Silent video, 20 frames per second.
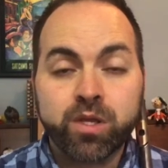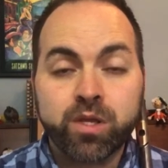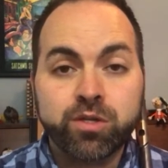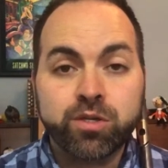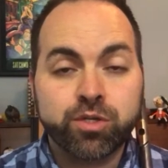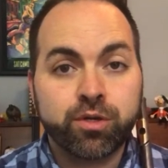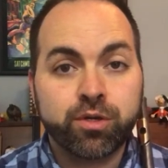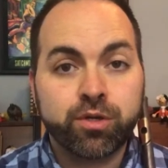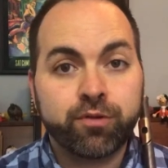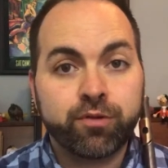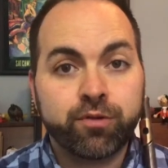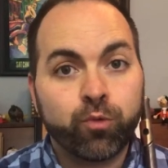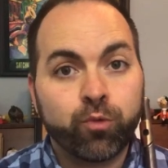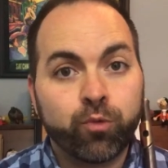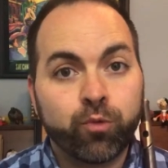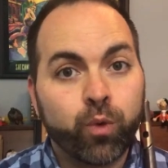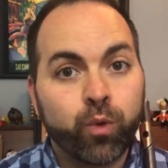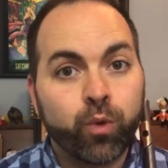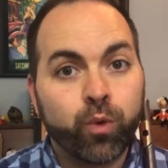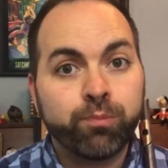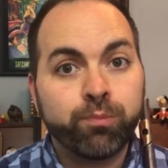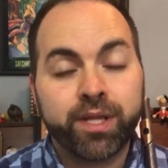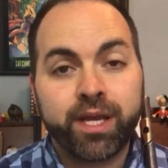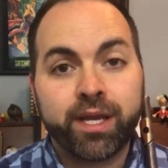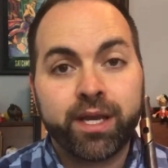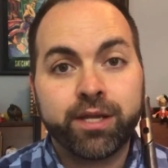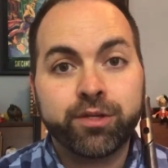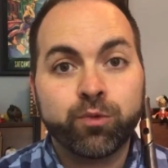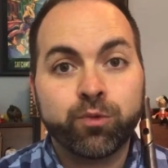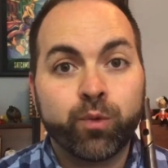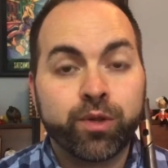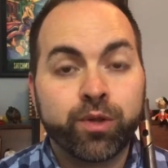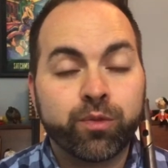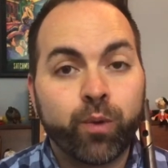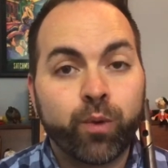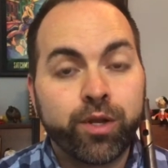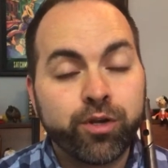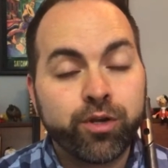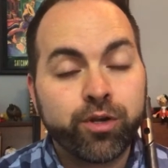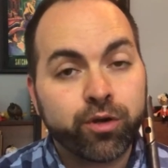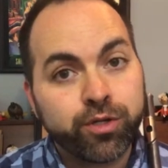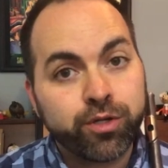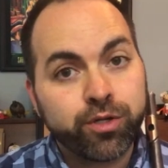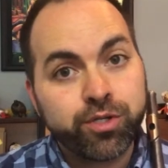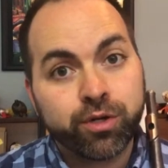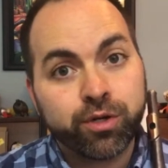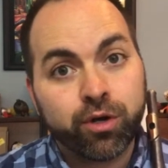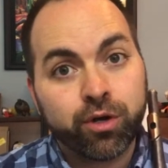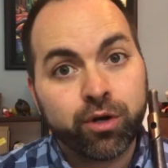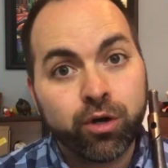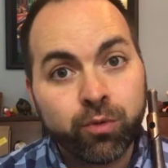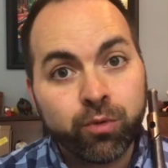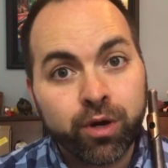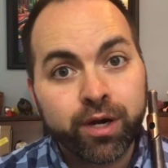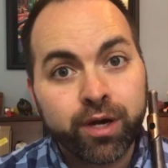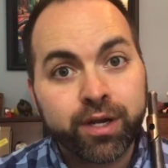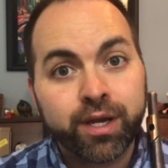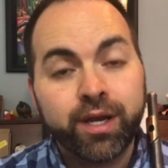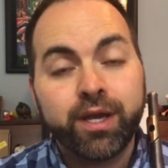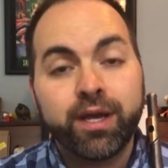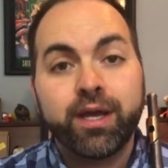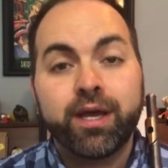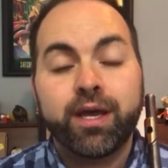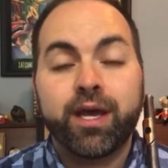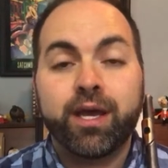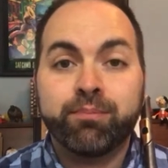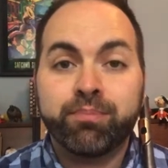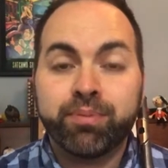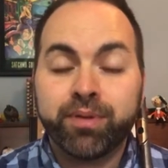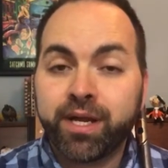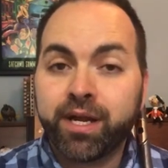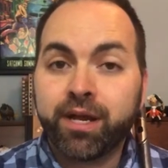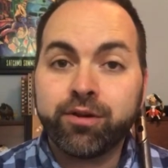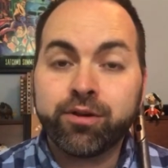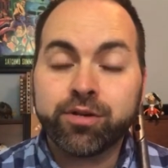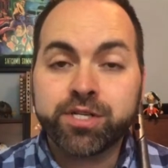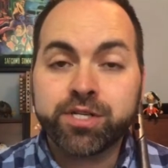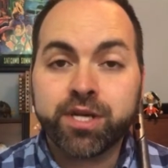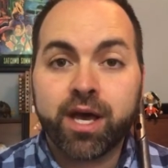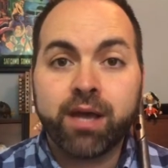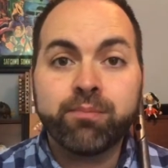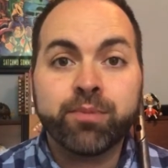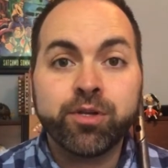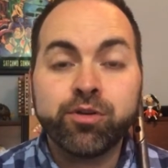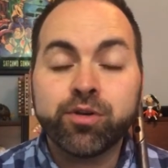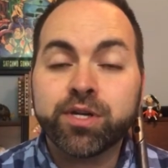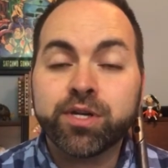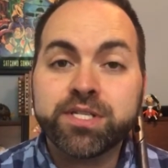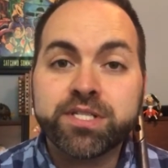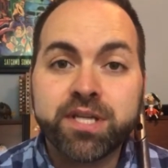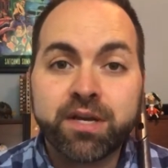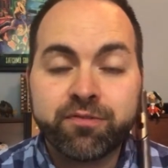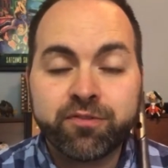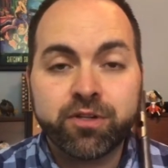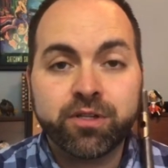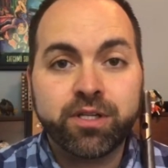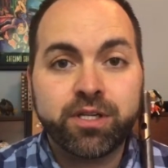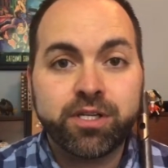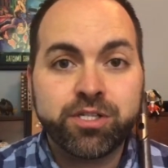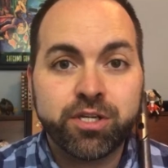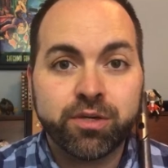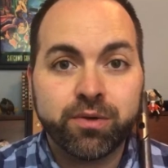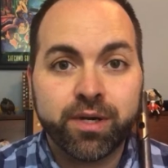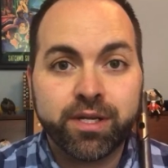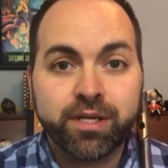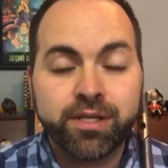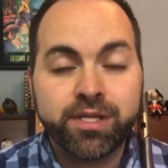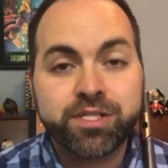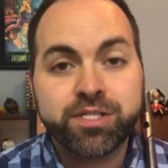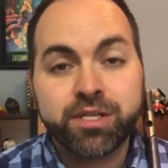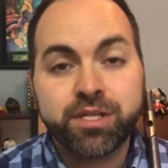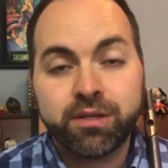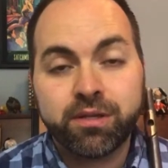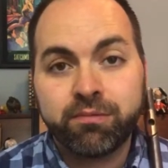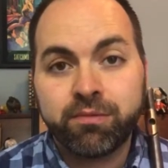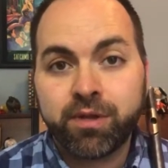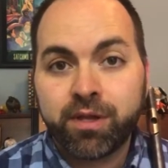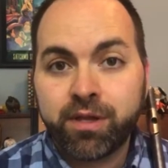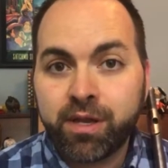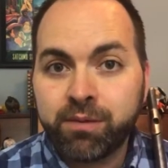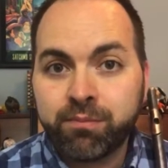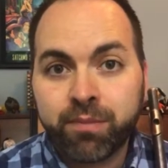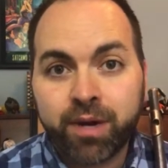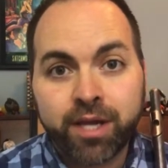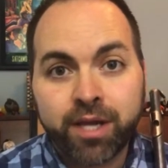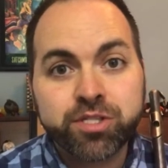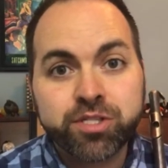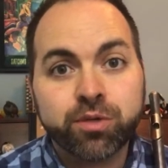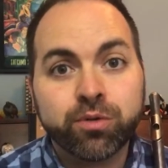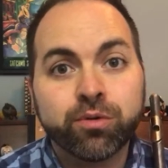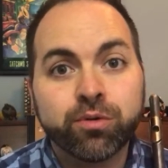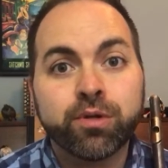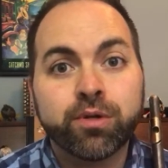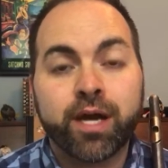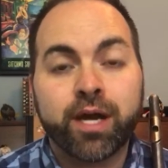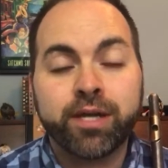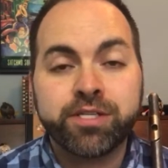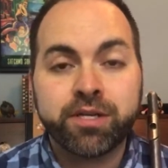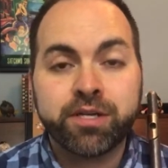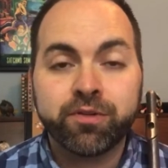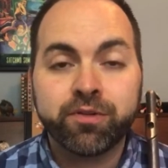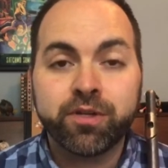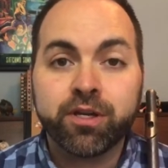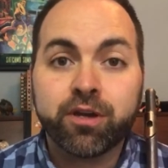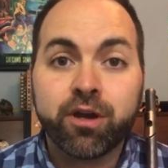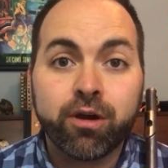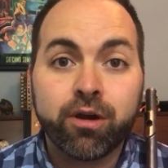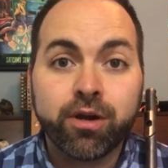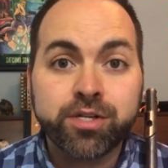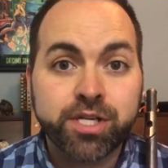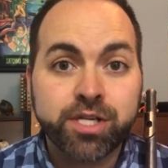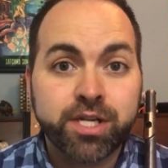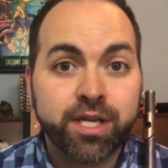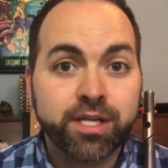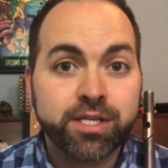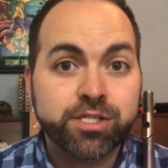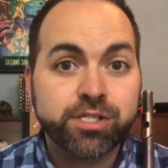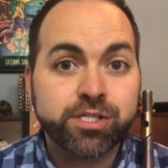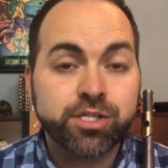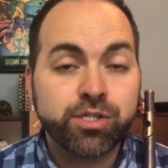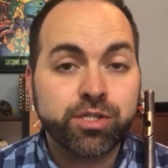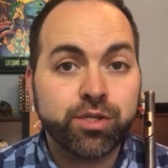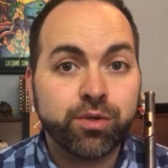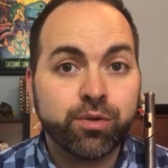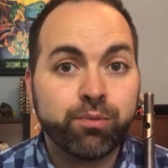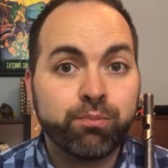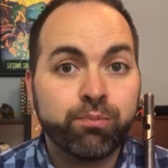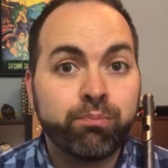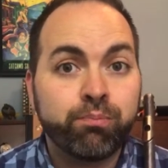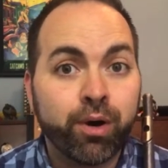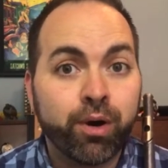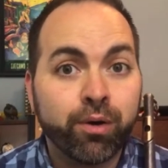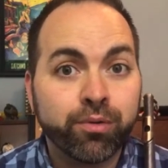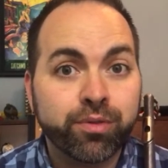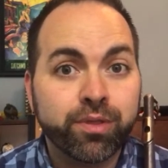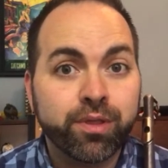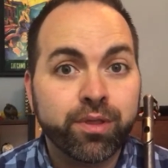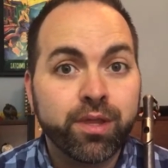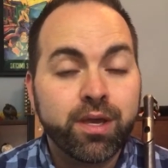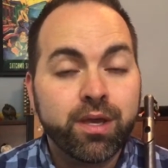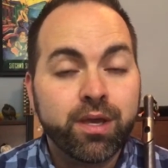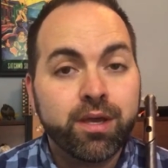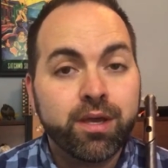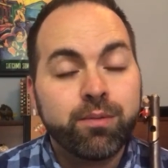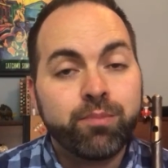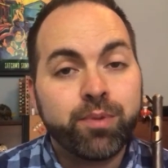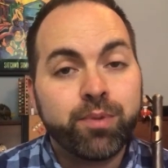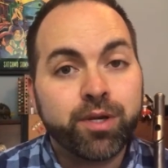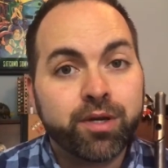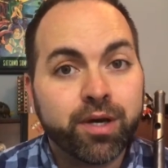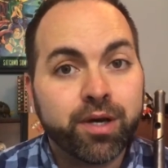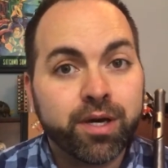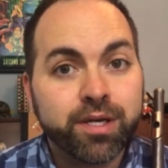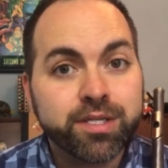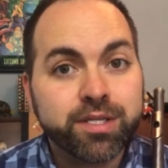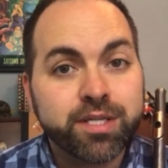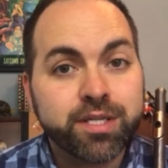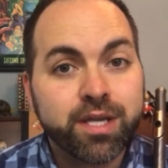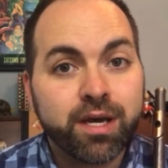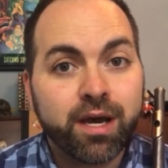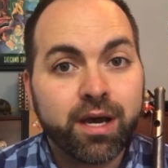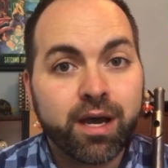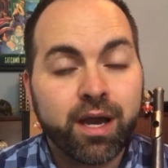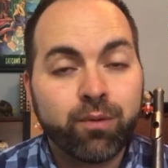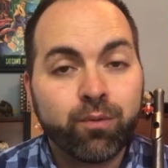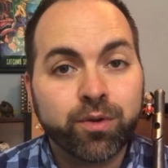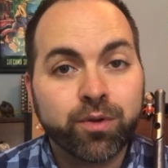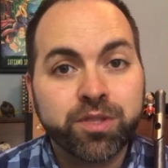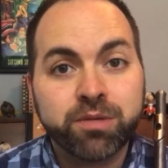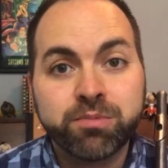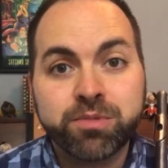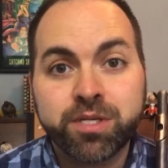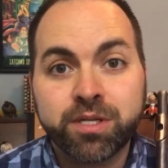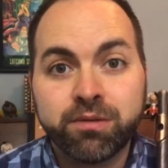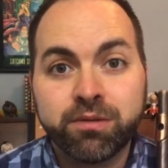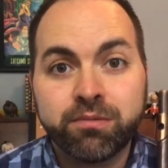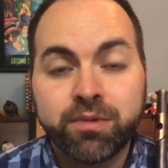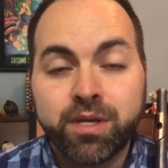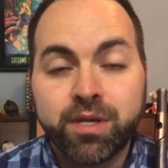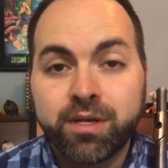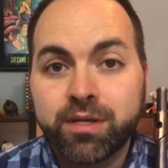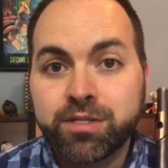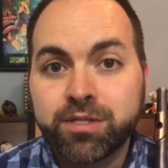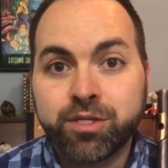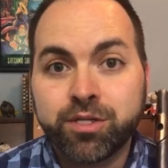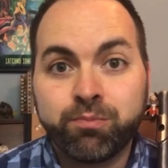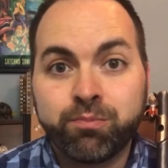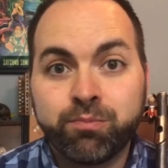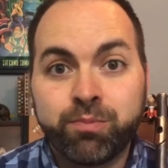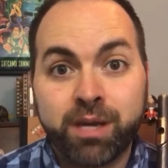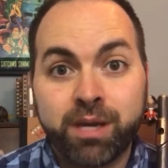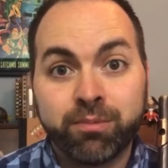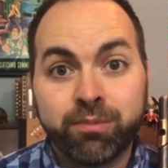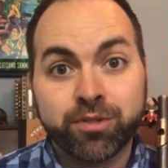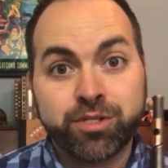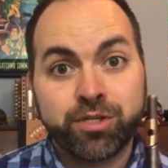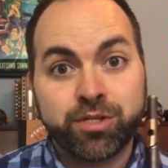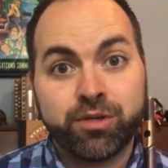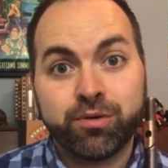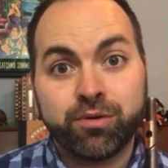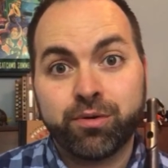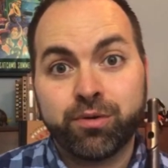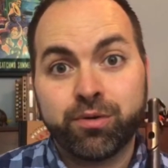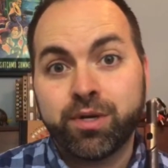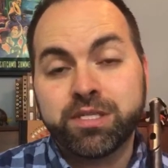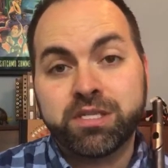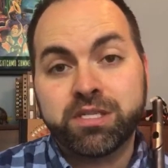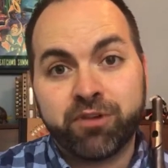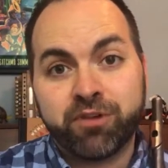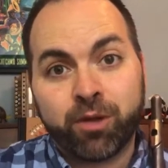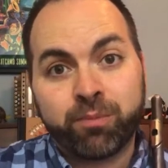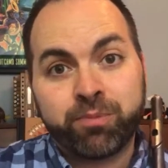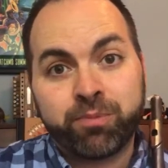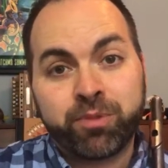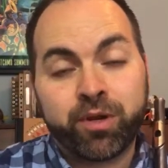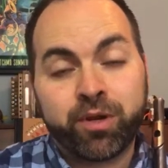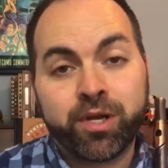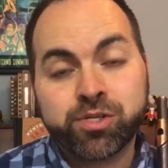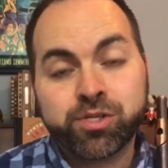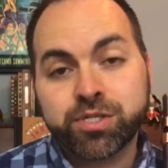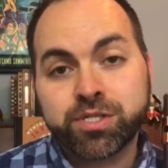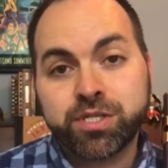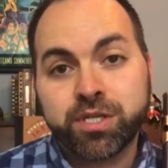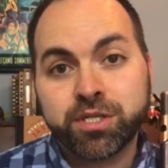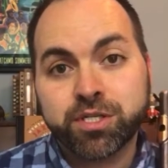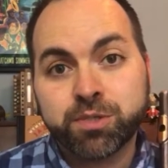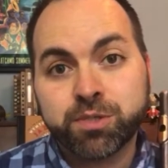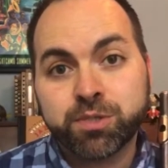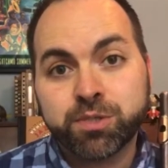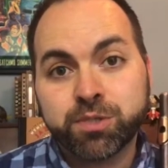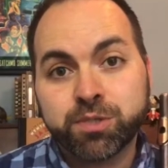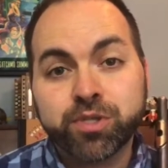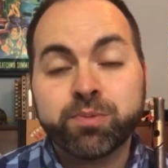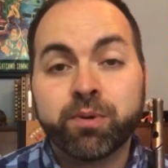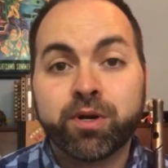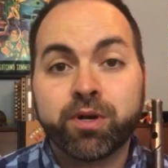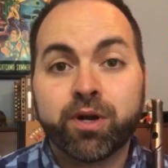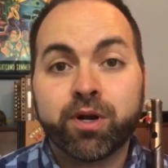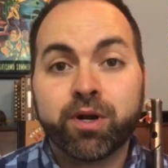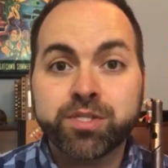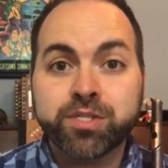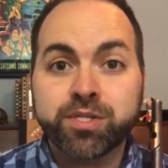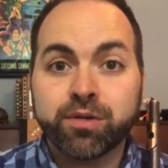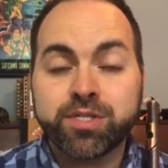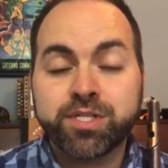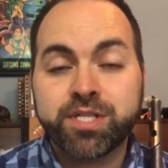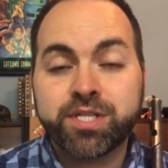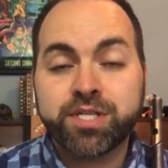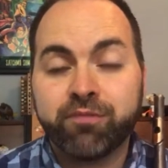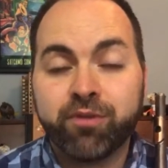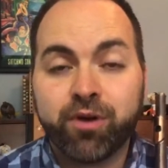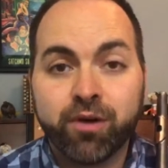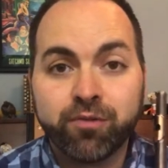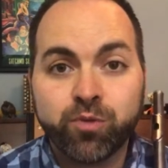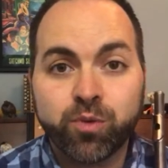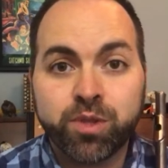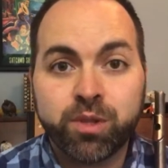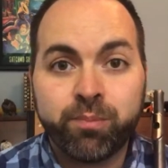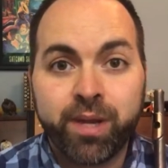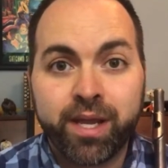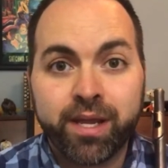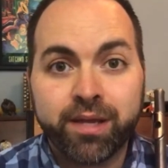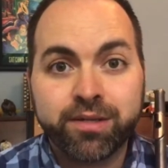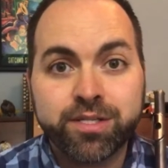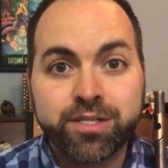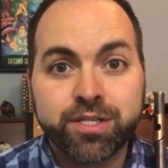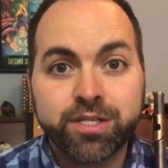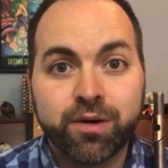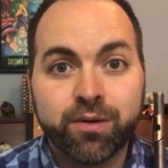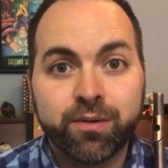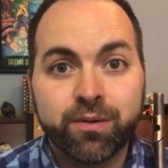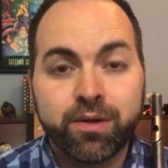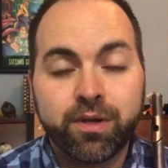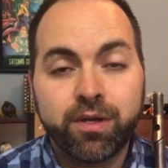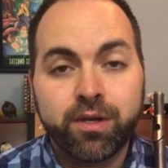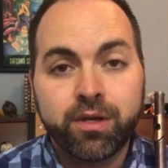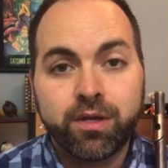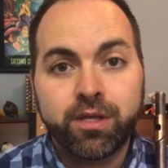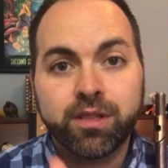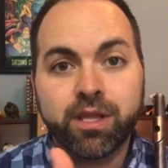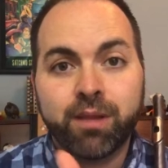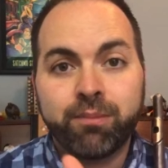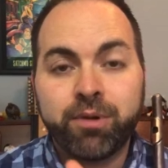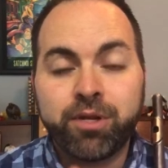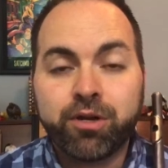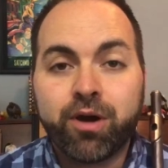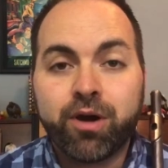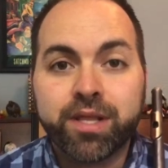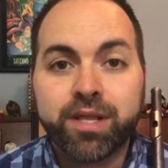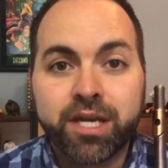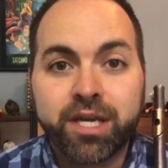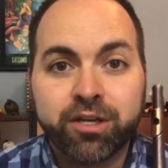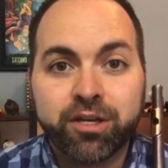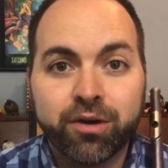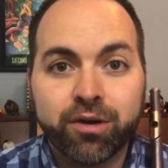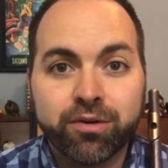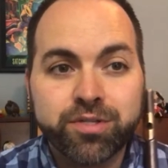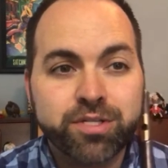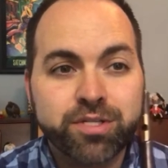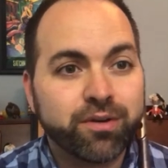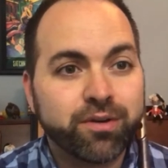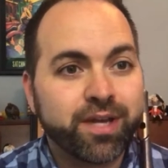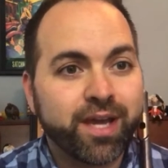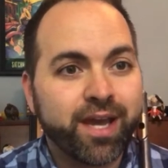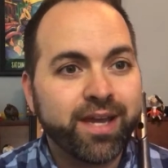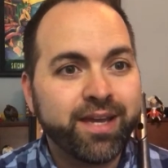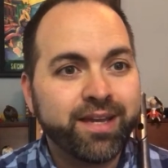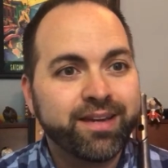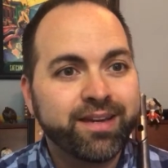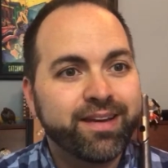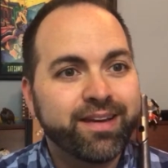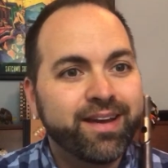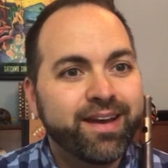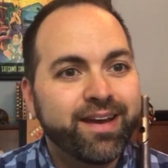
sort of well planned with when you're going to do your homework and plan out your time, but you can definitely do it. At least in my school, I definitely encourage kids to do both because I want them to be able to develop their interest in sports, but also stay involved with the band. So let me know how that goes, okay?